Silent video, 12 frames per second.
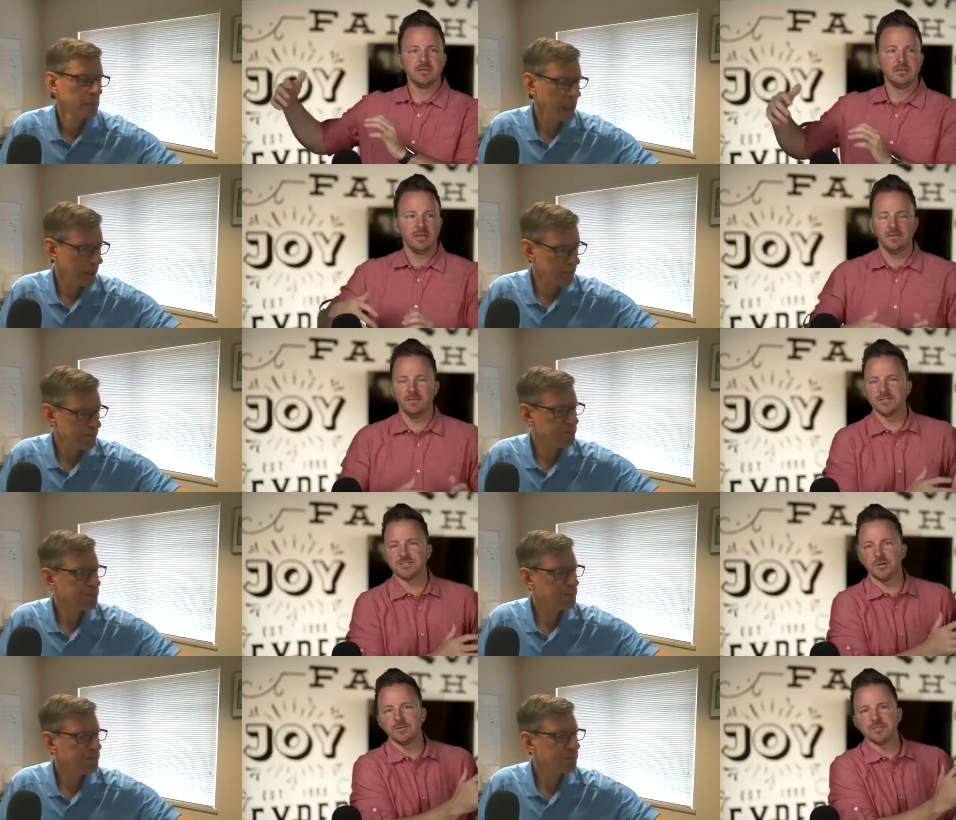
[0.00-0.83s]
Speaker 1: and yep. they
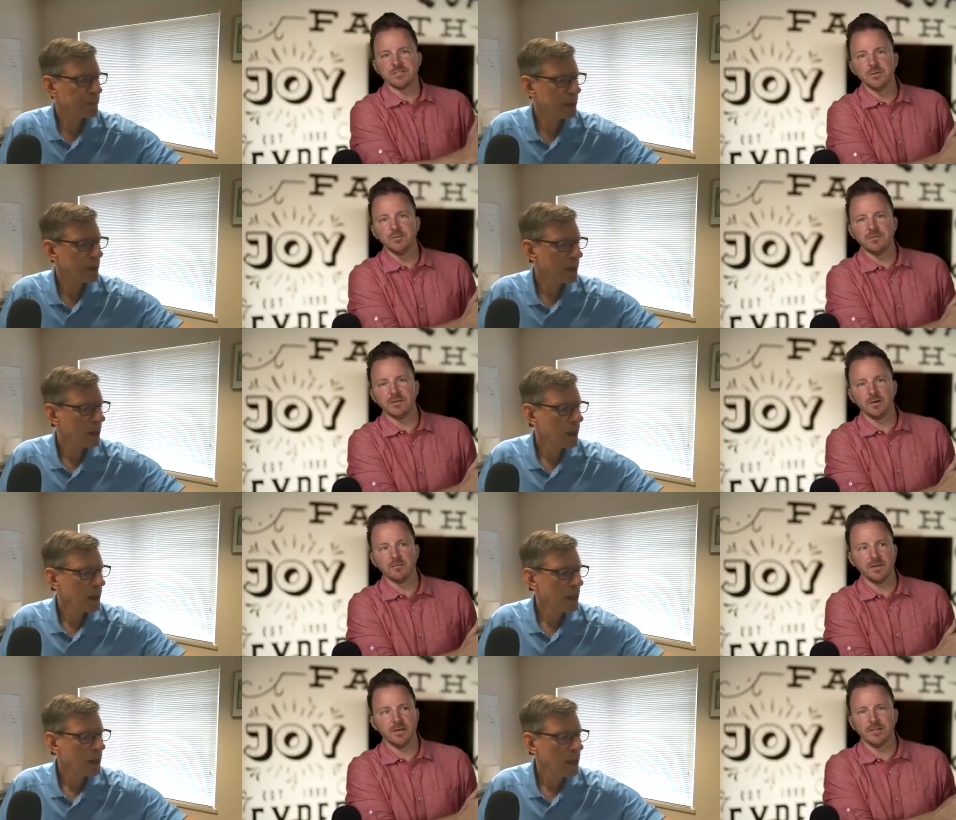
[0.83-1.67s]
start this new thing over
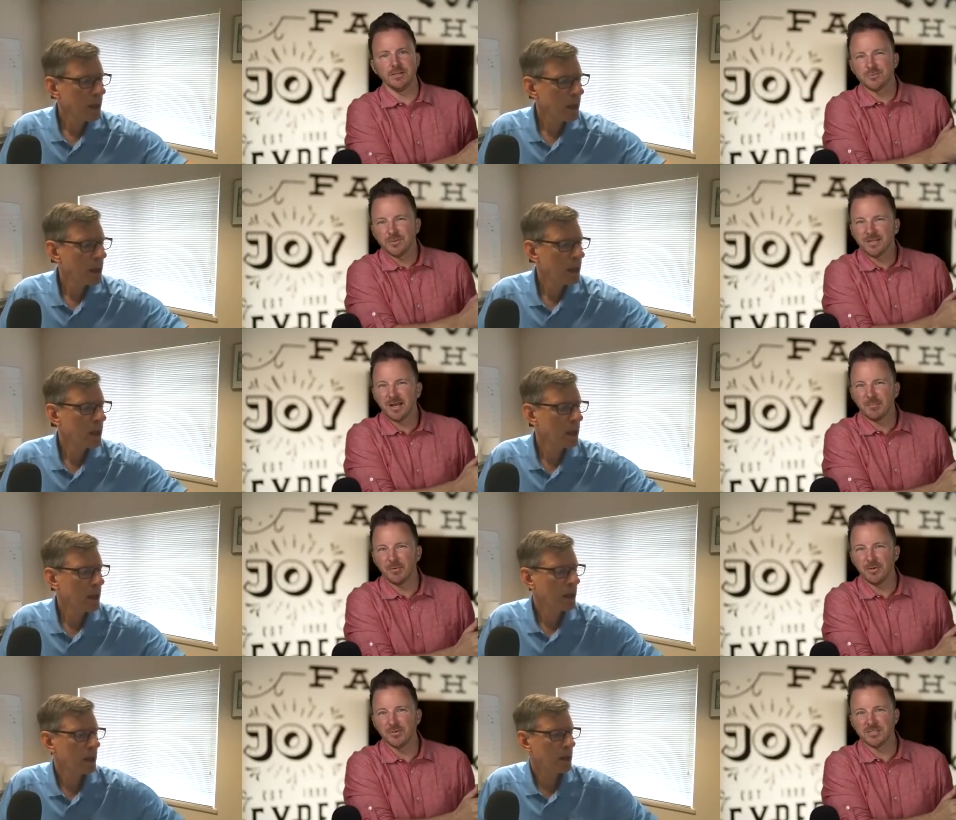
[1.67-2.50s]
here and it's really not
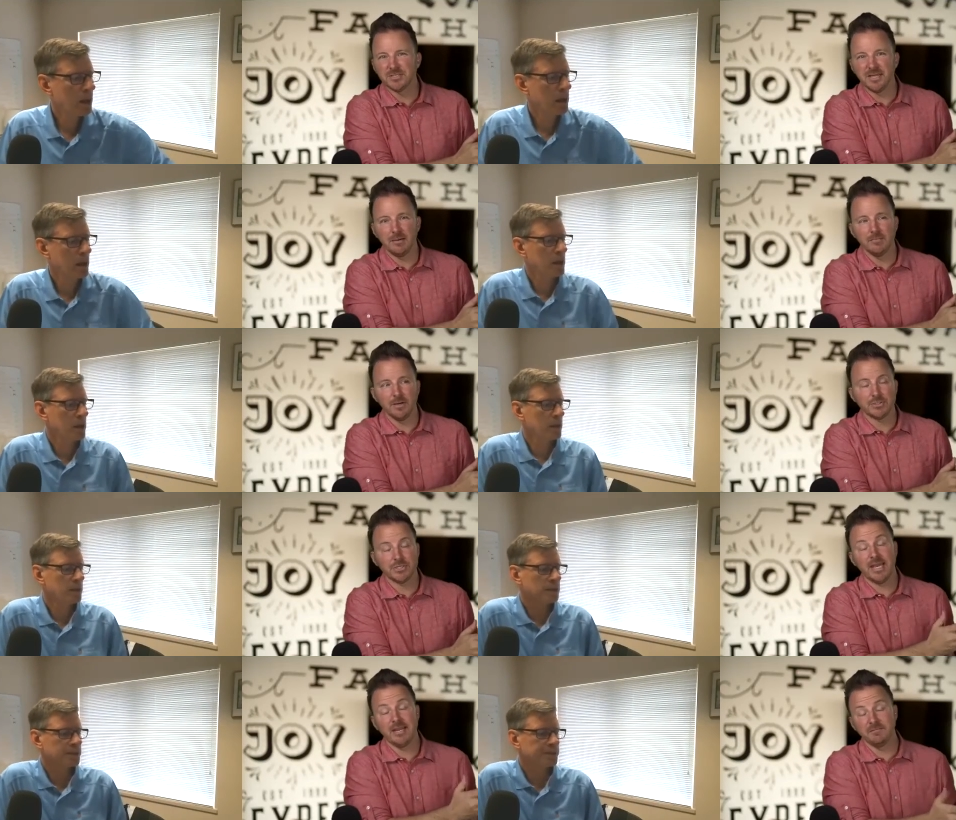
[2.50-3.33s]
producing that much
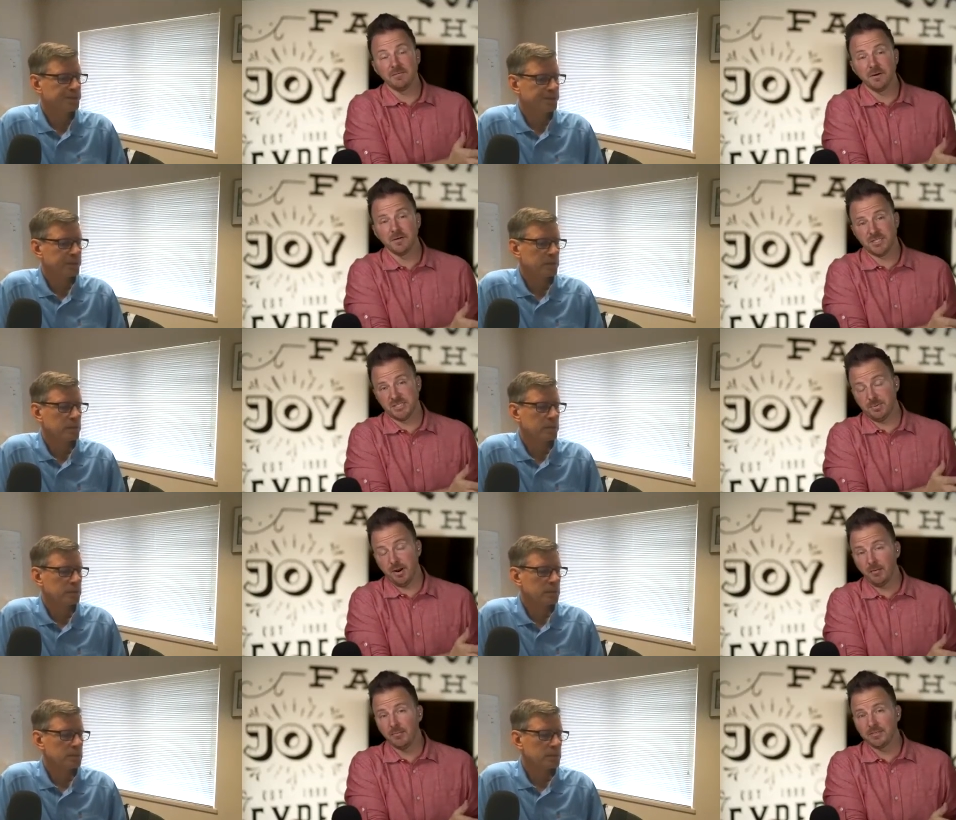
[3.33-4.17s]
and at first it's
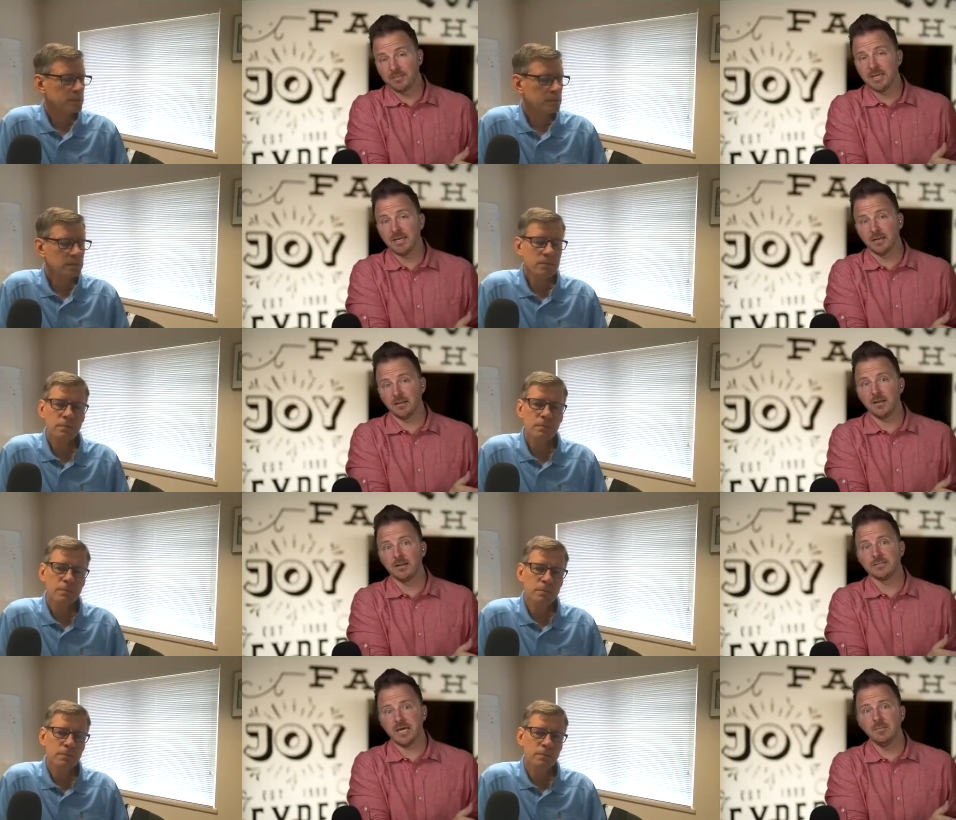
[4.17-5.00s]
probably taking a lot of
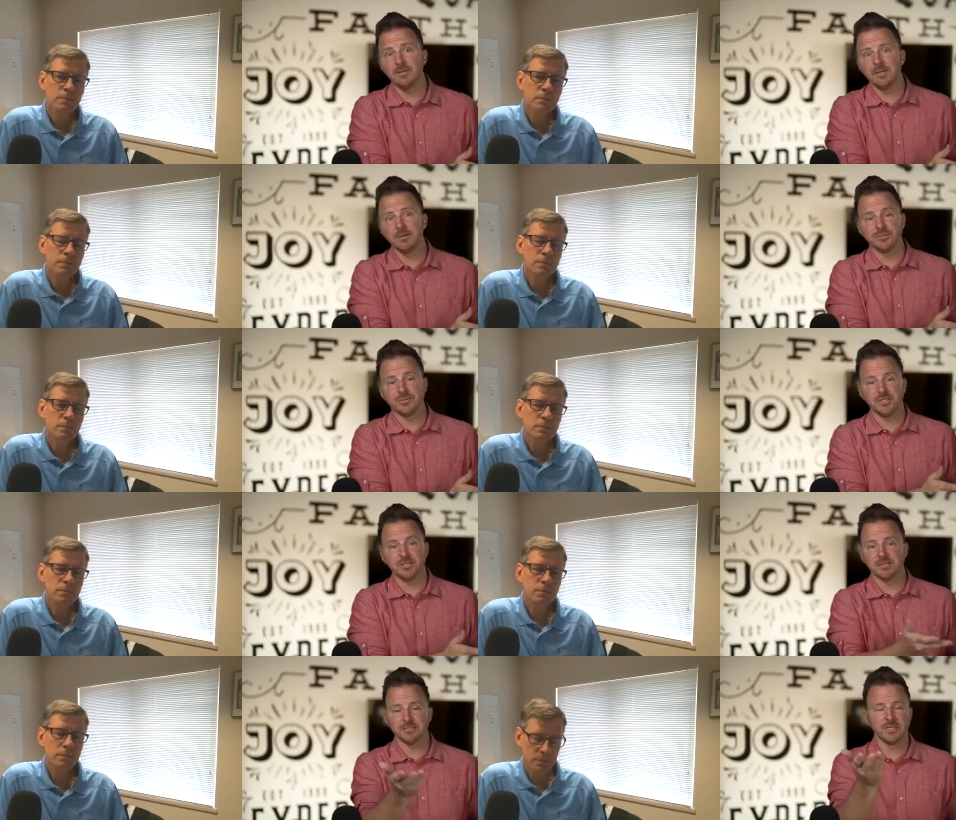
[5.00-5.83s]
time and energy
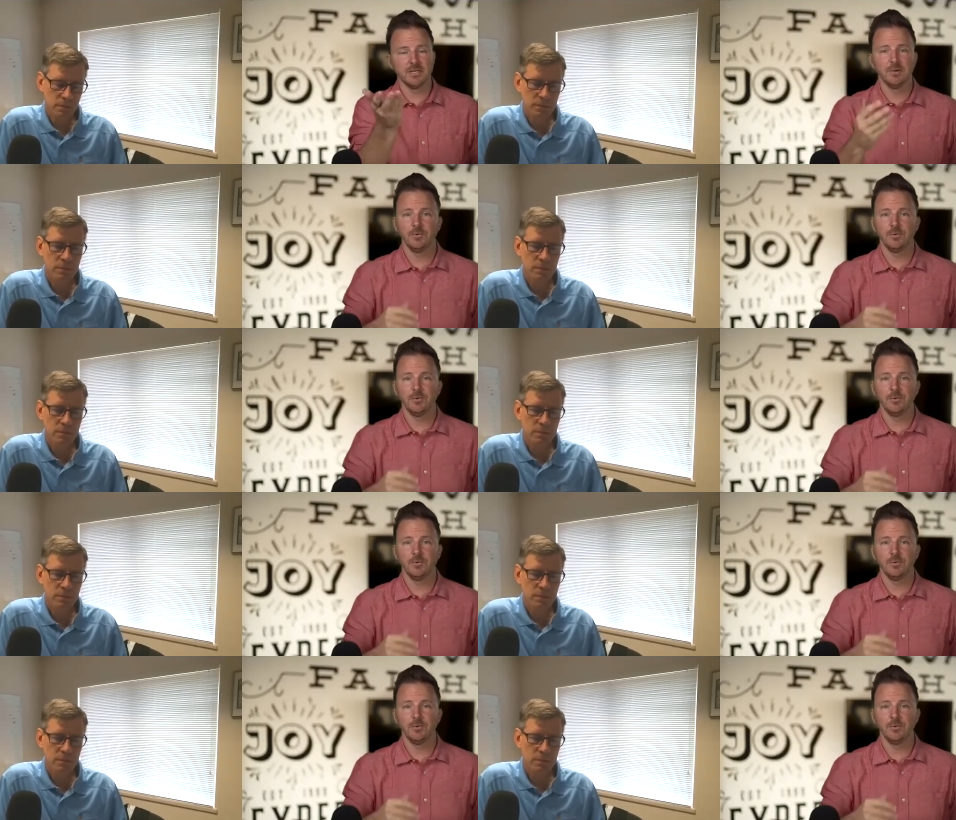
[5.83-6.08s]
because mm-hmm.